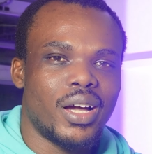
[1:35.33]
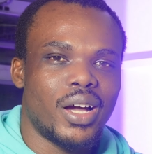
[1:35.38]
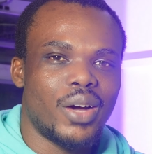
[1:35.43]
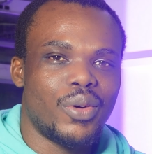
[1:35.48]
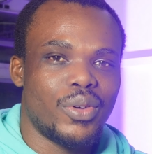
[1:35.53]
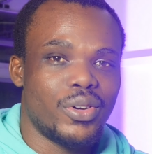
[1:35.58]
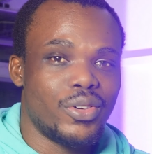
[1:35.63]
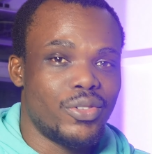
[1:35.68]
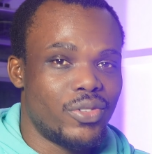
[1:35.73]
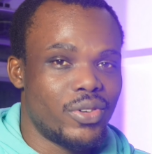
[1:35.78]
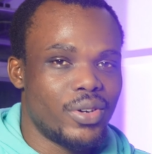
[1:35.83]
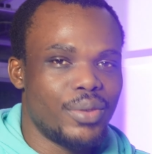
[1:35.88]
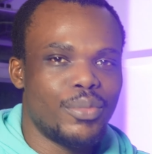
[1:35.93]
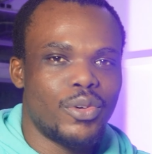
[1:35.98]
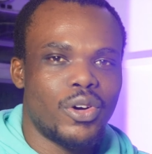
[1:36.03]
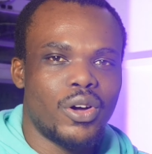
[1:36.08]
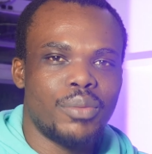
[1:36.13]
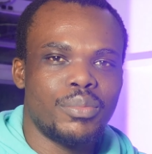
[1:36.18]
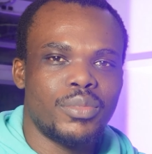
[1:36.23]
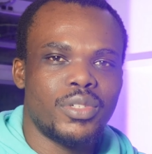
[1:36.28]
our dream
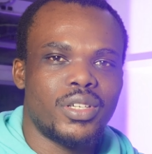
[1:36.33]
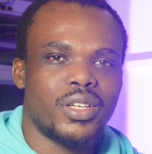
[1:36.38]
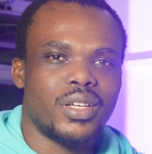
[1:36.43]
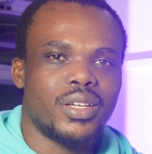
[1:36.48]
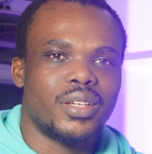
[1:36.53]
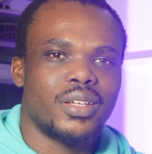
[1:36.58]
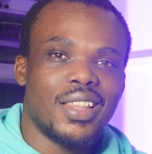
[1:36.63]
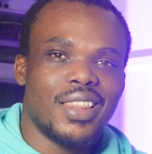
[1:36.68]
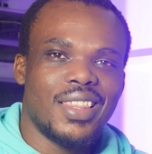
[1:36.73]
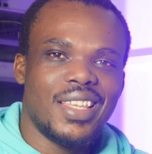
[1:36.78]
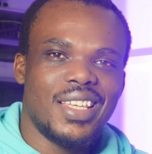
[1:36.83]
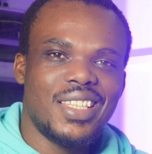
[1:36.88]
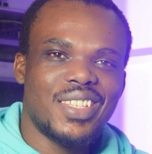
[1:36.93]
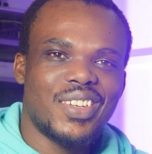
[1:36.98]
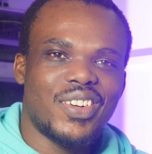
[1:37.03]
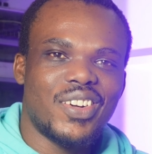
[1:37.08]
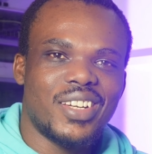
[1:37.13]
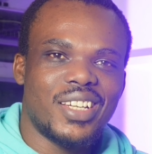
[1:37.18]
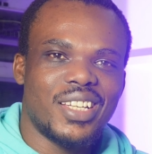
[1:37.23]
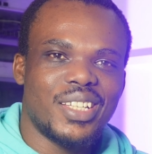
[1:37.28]
homestead. This
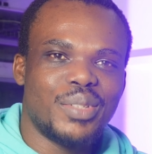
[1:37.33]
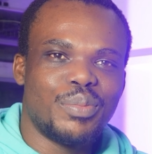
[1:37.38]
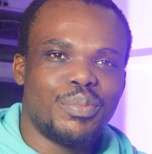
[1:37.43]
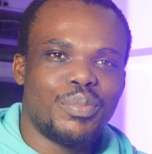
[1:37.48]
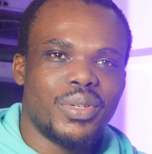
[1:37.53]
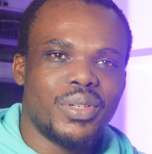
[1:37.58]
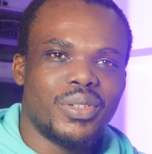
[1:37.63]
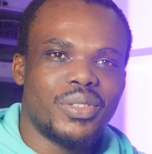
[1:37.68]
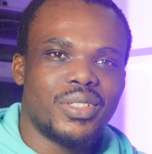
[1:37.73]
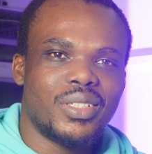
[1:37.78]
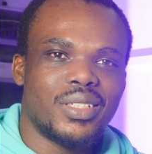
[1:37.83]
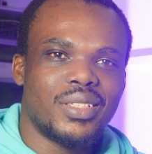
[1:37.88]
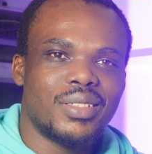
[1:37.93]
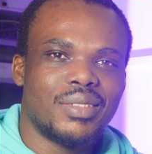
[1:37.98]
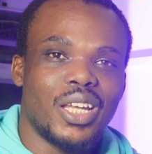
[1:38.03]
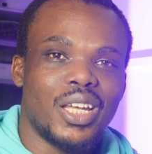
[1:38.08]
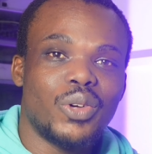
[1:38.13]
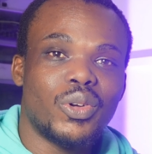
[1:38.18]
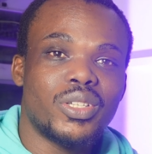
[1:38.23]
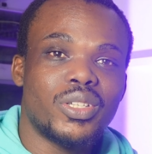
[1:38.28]
cottage build,
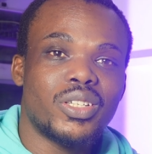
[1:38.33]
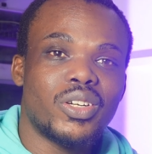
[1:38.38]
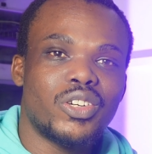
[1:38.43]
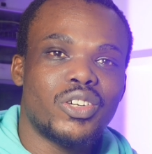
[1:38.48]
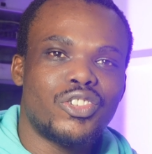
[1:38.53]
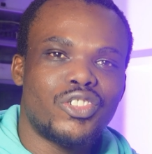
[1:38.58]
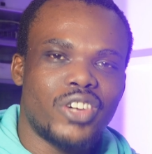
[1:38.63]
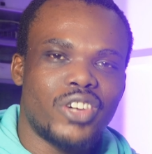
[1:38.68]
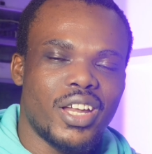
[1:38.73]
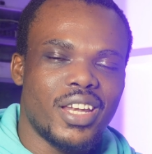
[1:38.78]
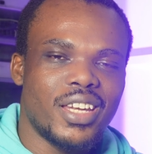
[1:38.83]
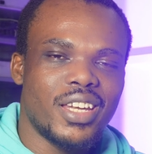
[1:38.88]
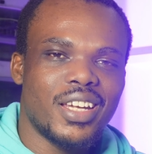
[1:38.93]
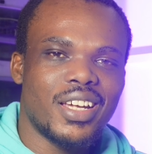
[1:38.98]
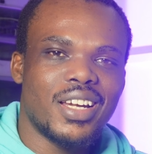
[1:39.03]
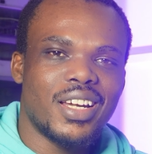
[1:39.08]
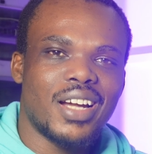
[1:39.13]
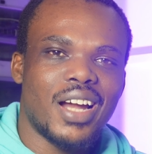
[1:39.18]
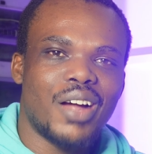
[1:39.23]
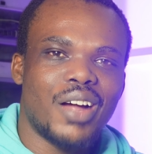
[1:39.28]
it was our
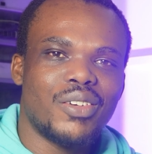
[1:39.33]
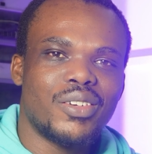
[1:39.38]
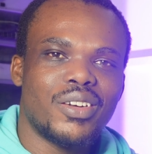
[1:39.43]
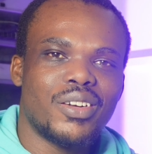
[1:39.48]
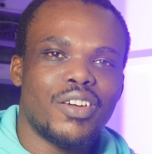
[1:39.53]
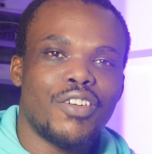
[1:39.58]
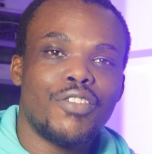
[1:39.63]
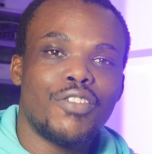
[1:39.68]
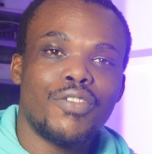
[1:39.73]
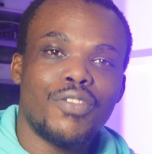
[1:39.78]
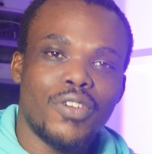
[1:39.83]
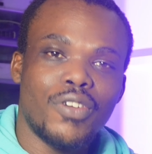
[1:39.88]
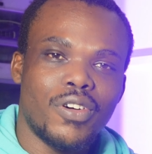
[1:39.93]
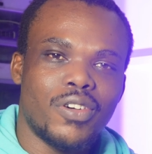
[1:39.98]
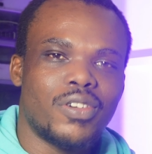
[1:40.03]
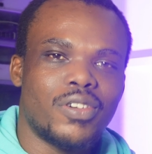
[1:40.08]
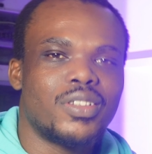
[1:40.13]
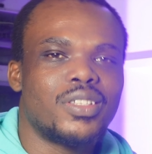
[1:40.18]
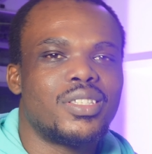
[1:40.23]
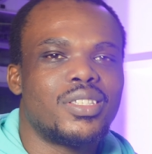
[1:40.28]
training ground
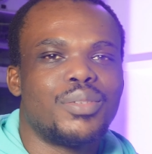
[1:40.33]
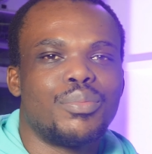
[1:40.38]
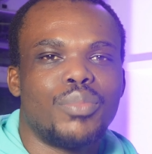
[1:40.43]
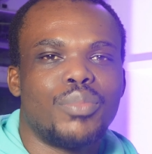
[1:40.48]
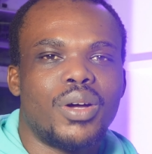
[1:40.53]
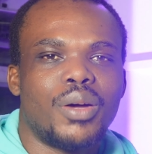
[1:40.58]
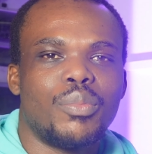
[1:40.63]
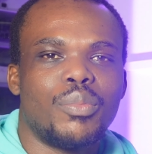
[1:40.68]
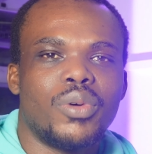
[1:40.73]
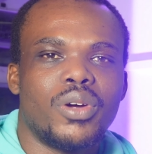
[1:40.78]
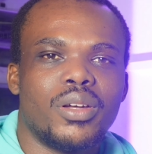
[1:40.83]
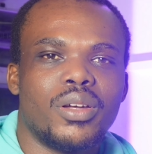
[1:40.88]
for Zimbabwe.